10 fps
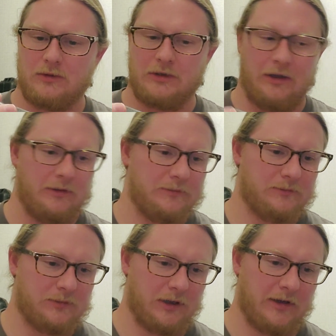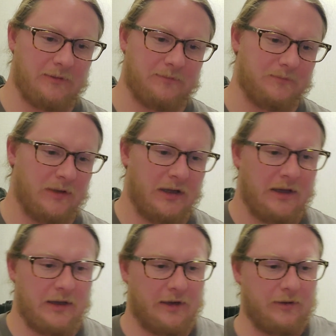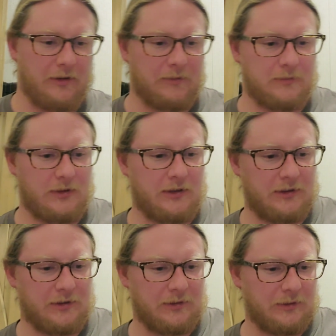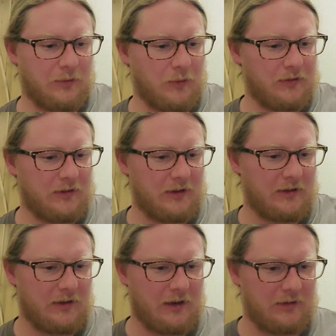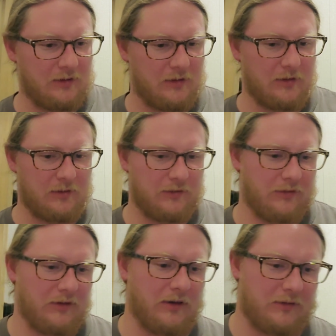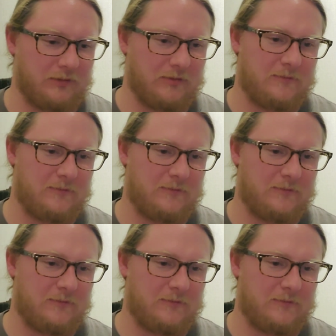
Yeah, I don't know. The one thing that I did notice that